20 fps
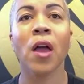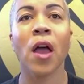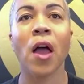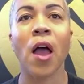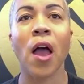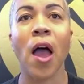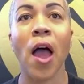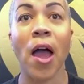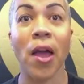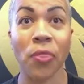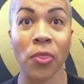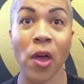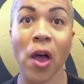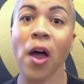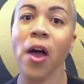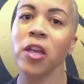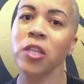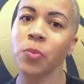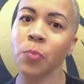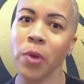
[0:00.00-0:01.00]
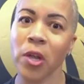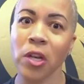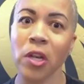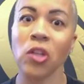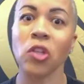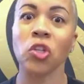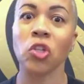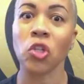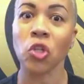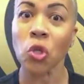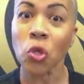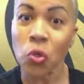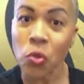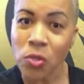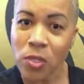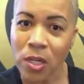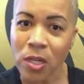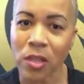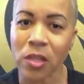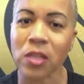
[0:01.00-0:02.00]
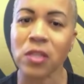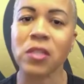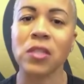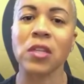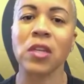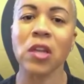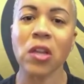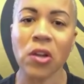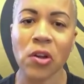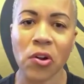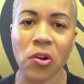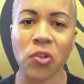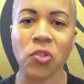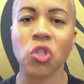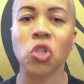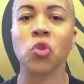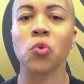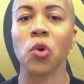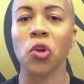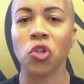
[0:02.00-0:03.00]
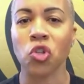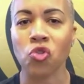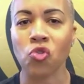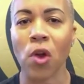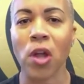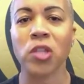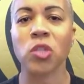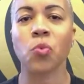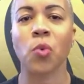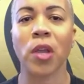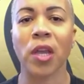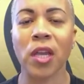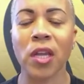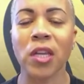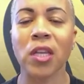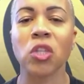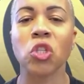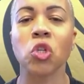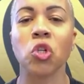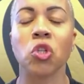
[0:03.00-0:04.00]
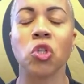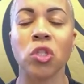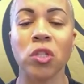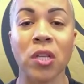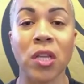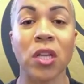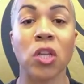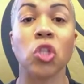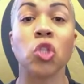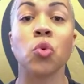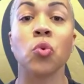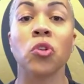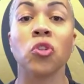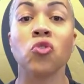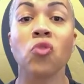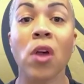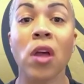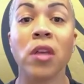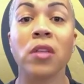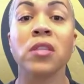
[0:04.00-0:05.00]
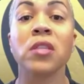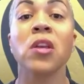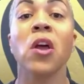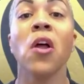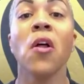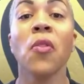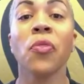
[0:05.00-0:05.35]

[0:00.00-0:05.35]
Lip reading: and the husband using this year to address what he needed to address,